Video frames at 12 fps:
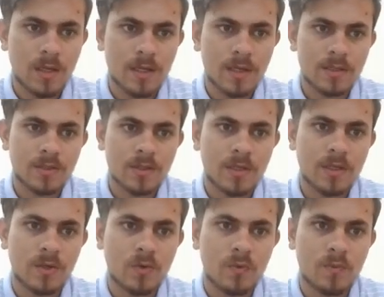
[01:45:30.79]
In a
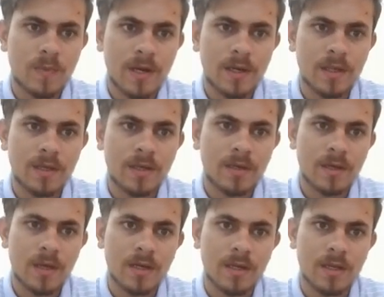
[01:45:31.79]
study group, Betty
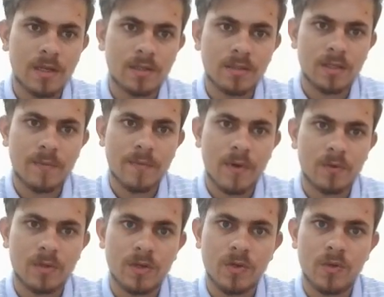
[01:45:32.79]
Annie learns
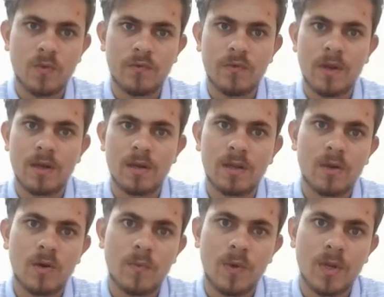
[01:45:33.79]
about the new field
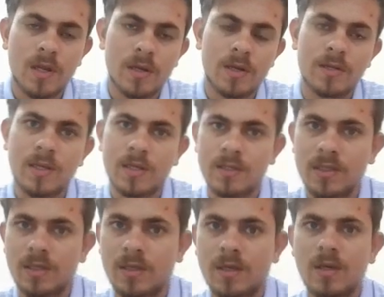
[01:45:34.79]
of DNA
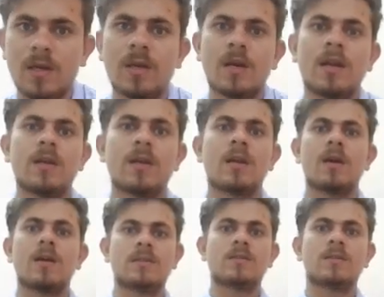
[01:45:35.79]
testing and
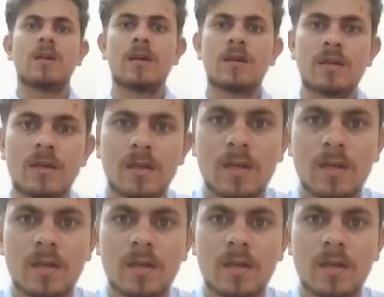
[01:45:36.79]
realizes that